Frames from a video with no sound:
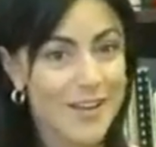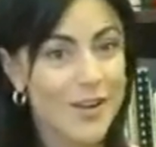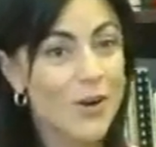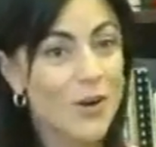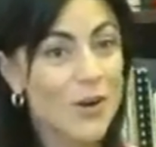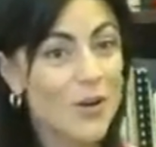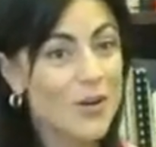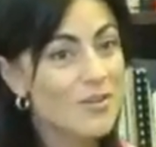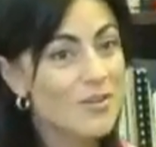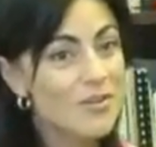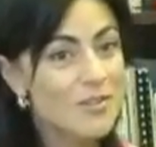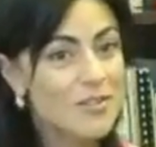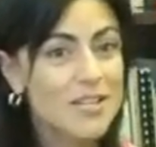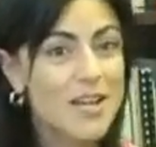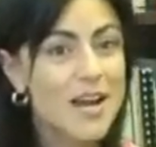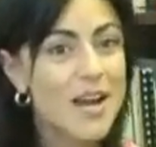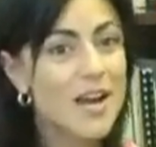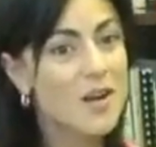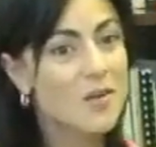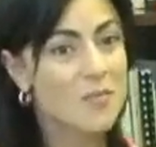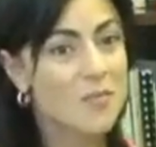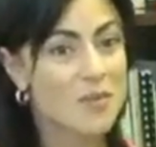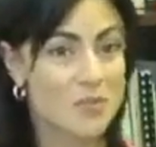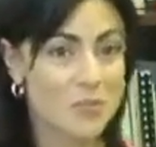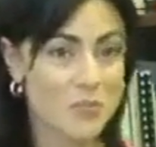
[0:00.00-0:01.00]
early
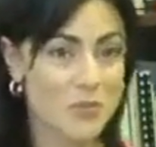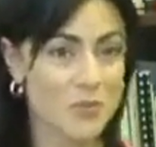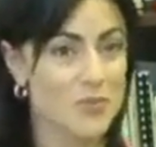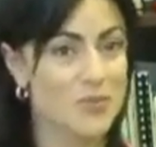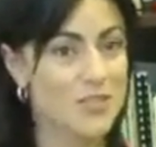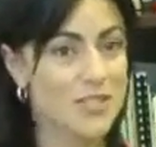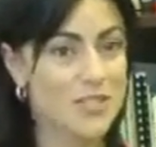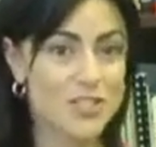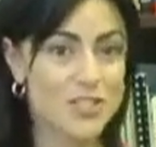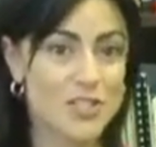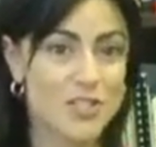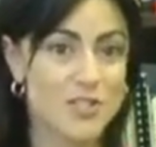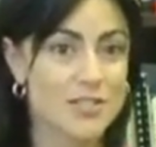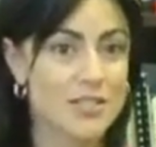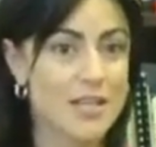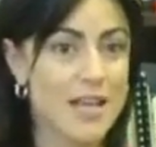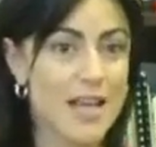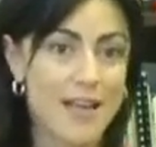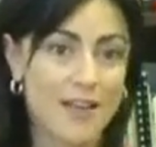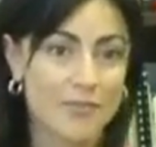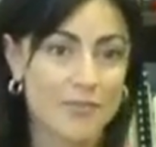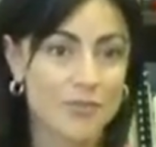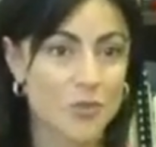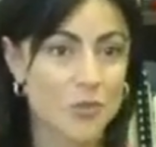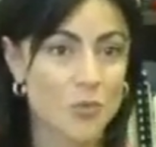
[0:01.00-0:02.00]
retirement positions
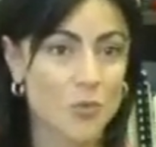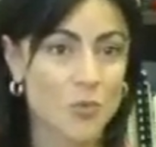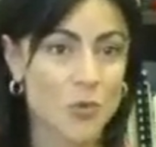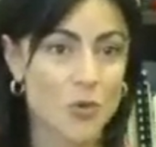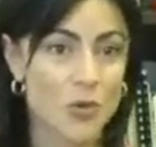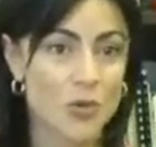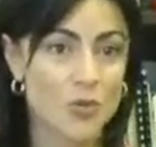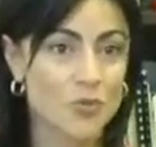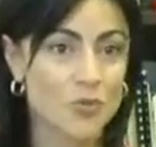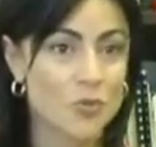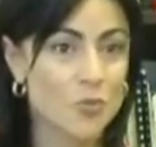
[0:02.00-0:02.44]
afterwards,